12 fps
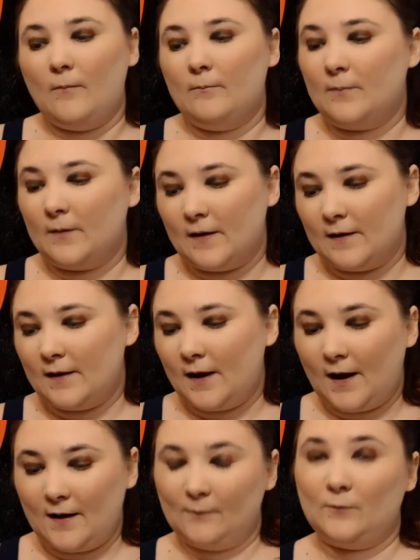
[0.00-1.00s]
But
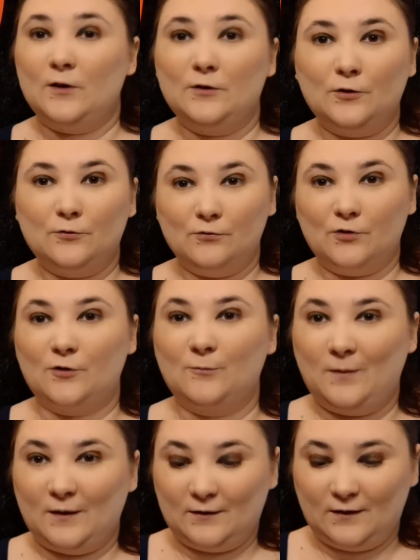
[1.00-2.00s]
I want to know your
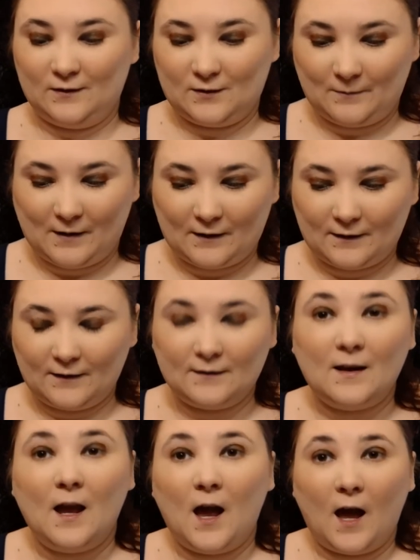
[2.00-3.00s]
opinions about it.
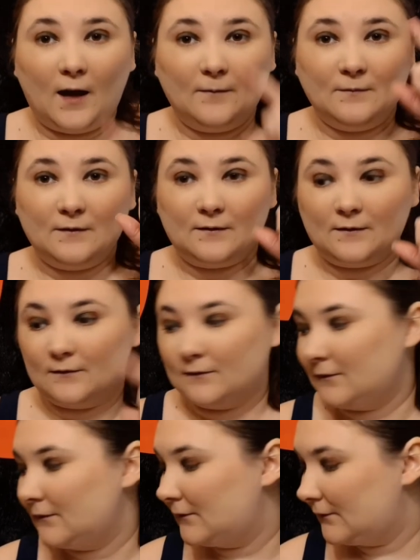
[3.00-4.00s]
I'm going to
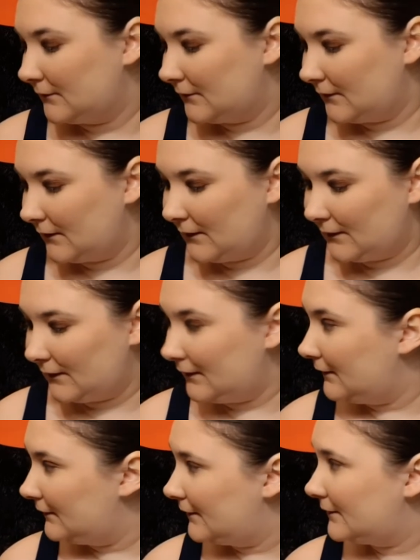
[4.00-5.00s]

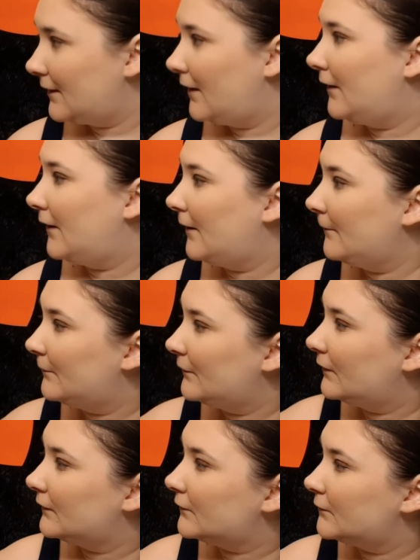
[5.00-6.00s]
clean this up
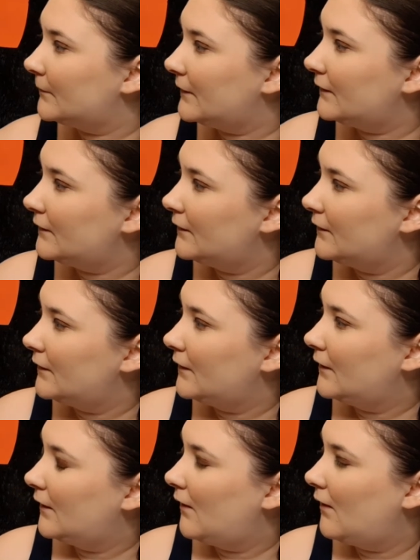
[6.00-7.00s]
a little bit
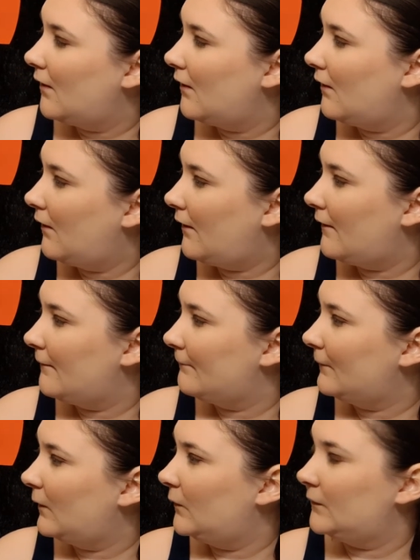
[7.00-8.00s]

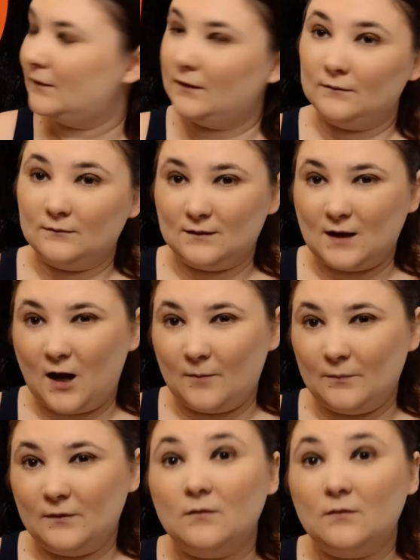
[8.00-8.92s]
on the top.